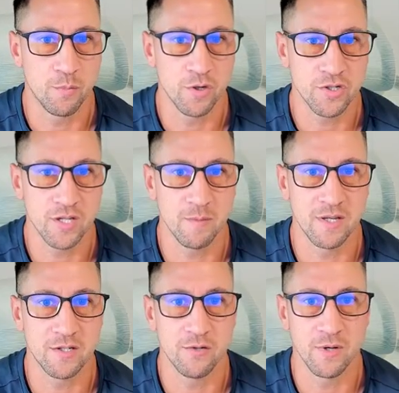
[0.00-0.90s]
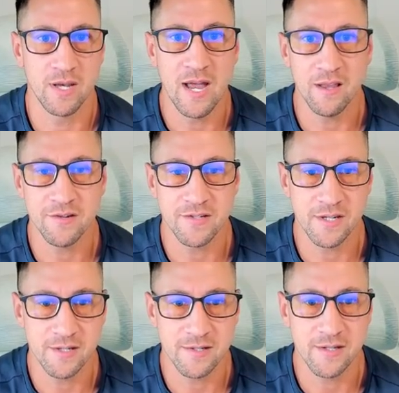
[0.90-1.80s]
push them into
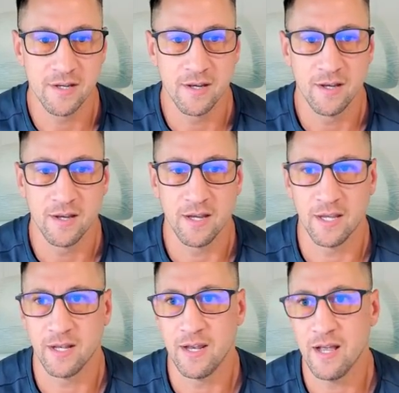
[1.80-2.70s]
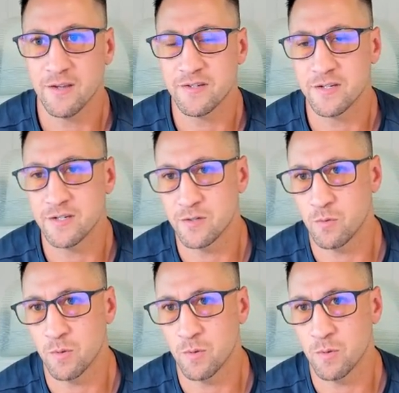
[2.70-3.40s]
analysis. And analysis is